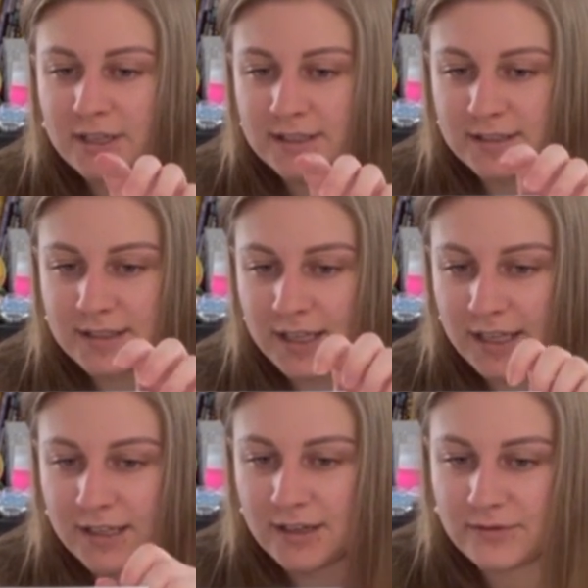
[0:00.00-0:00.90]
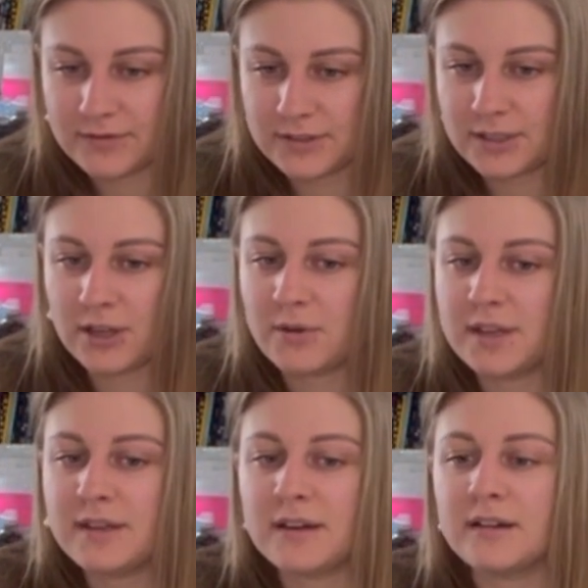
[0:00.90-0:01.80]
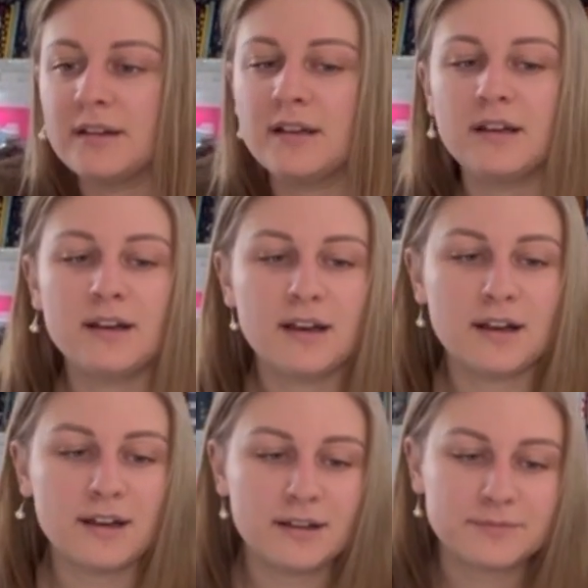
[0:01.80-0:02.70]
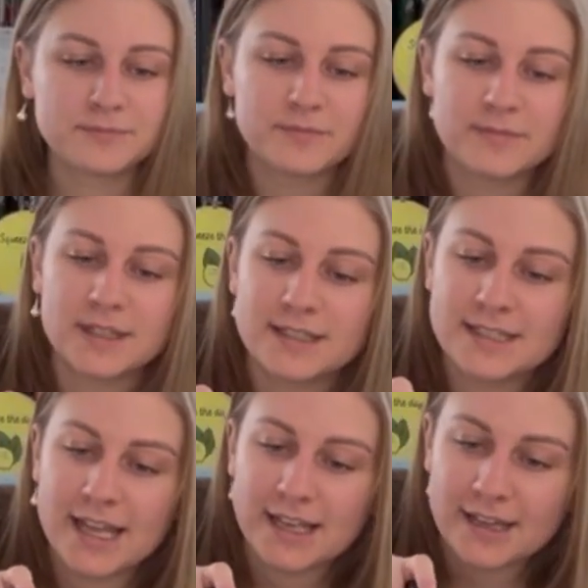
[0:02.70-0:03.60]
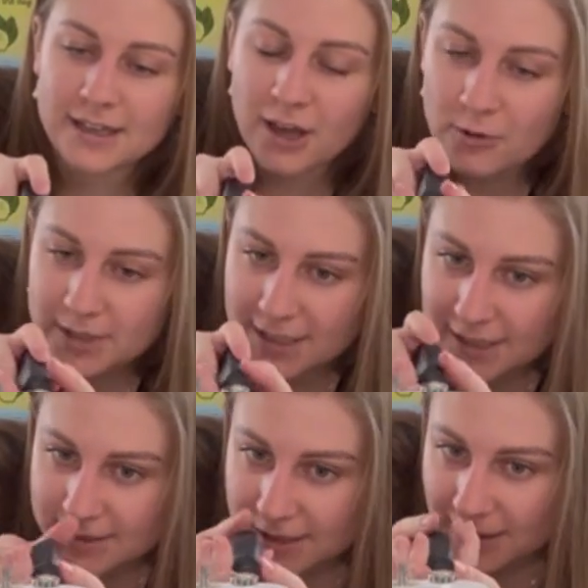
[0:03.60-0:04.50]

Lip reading: isn't skinny enough to go in there. Dang it. Oh, yeah, it is.